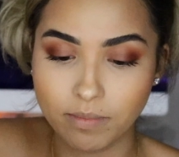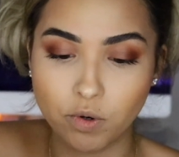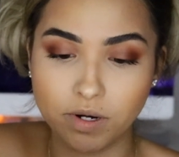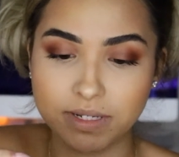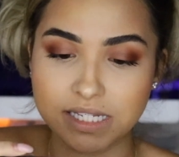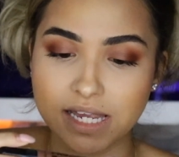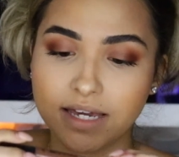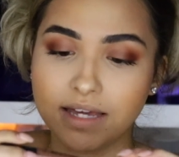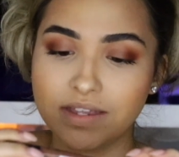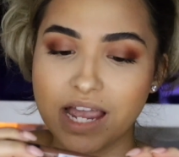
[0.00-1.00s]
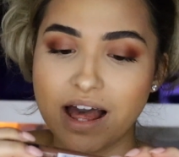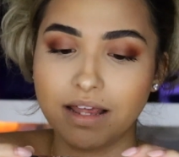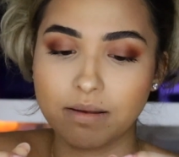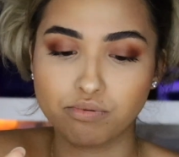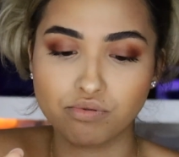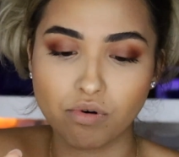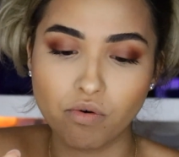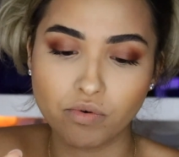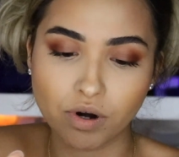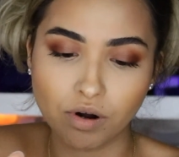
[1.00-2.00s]
going to be taking the LA Pro
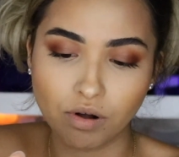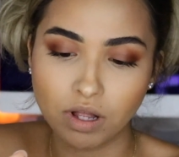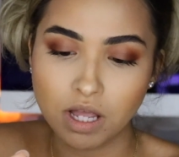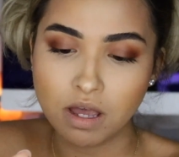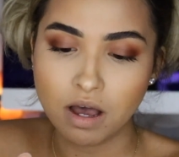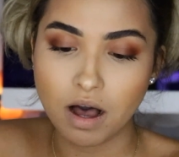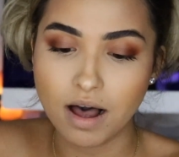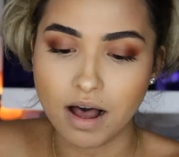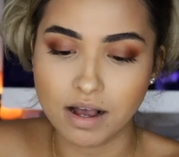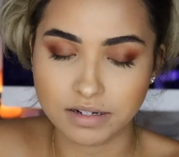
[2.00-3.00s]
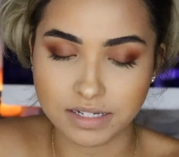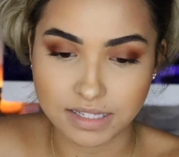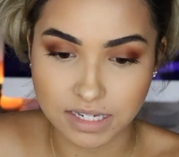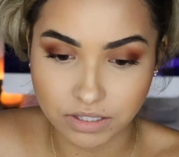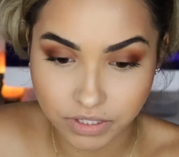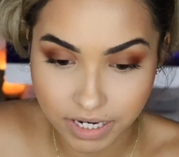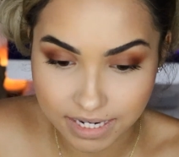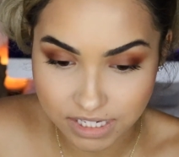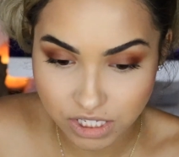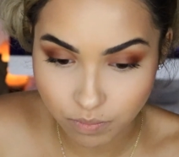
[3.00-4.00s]
Girl concealer in
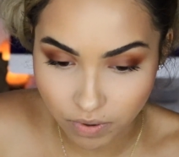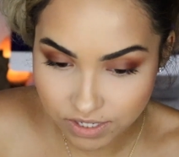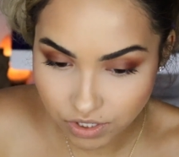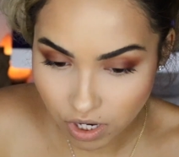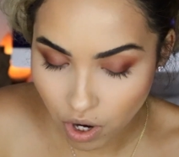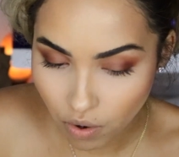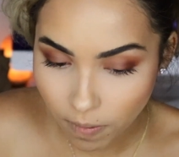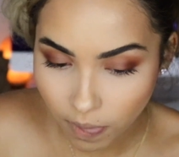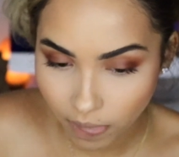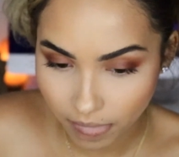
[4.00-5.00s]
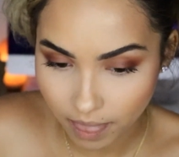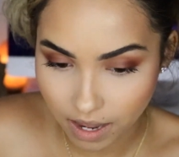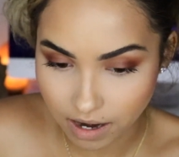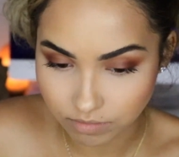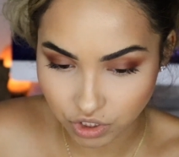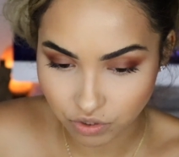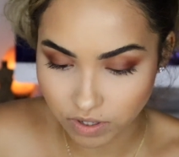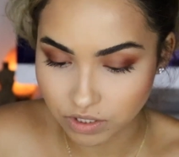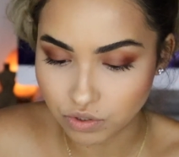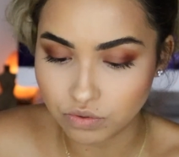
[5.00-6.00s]
Espresso, and I'm just
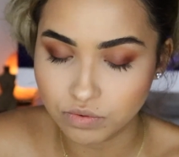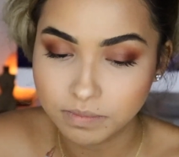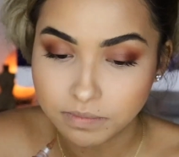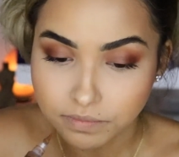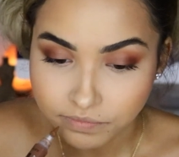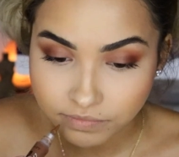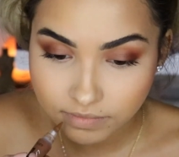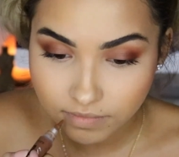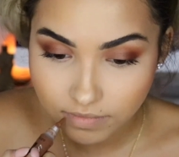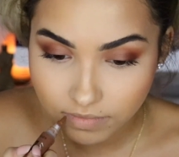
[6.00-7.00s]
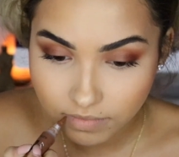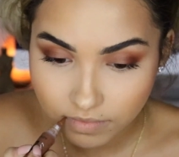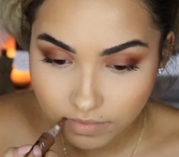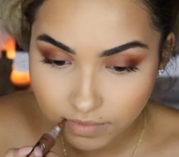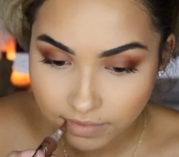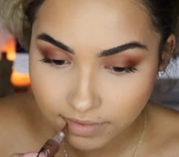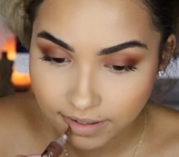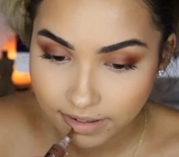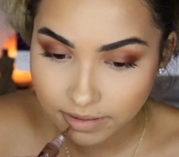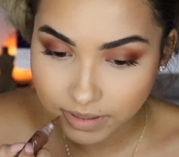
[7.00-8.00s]
going to
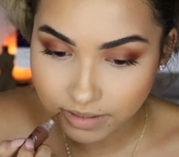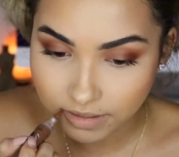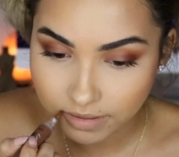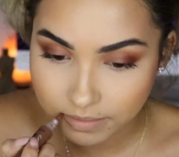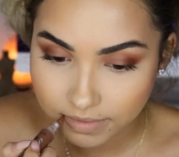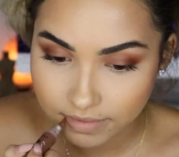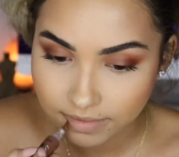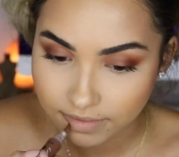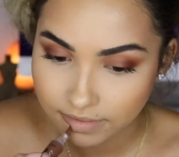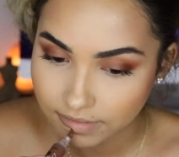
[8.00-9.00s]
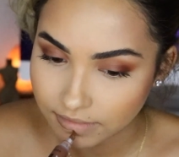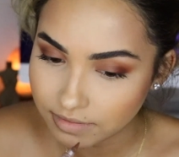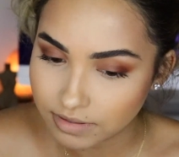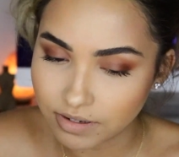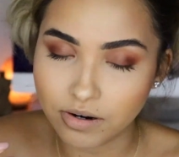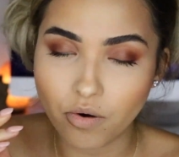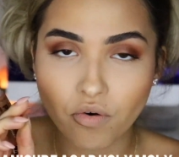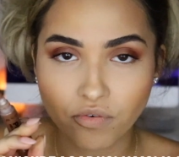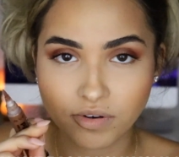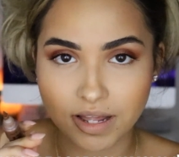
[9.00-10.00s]
line my lips. Just gonna
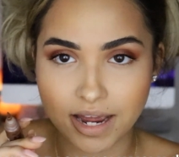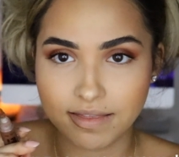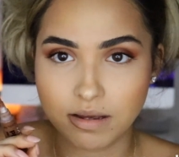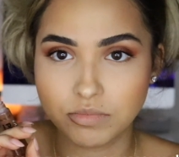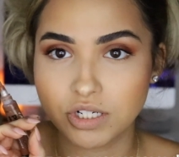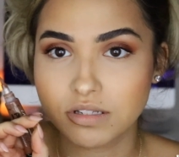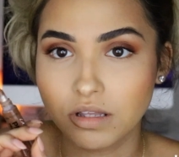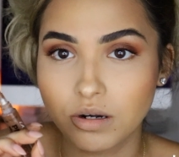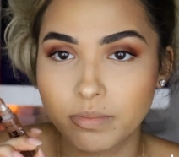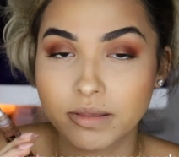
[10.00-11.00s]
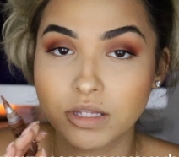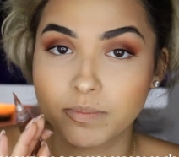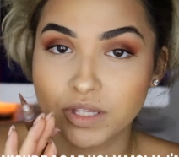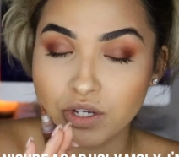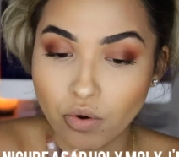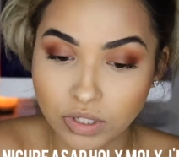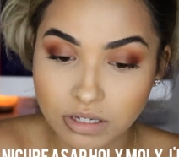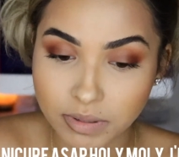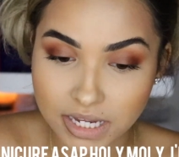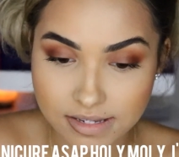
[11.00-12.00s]
overline them just a little bit, but the only
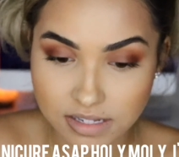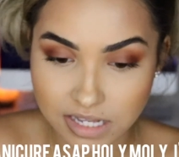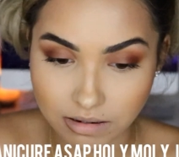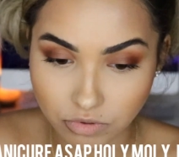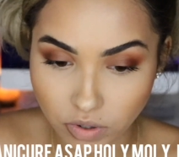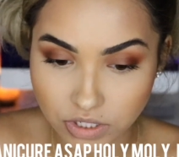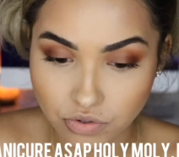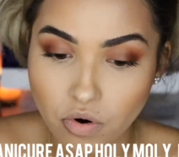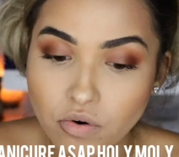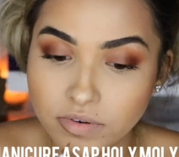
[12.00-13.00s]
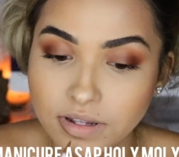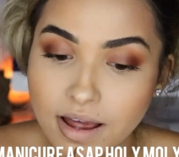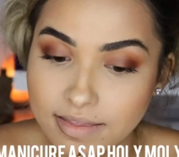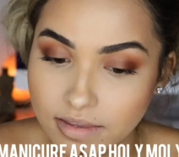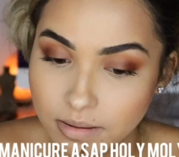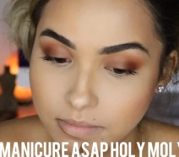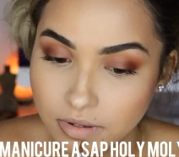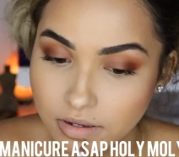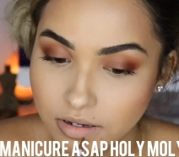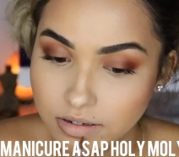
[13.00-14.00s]
places that I'm going to overline them
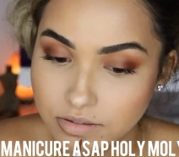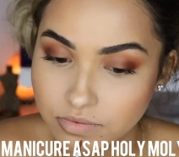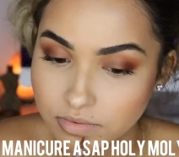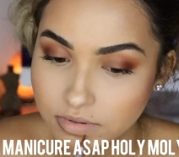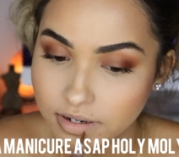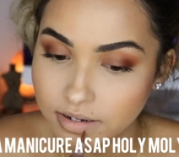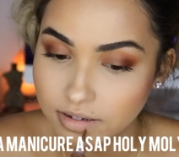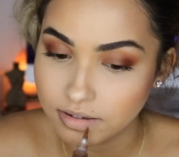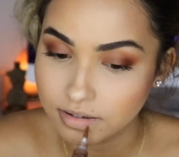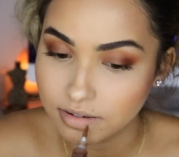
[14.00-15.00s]
is right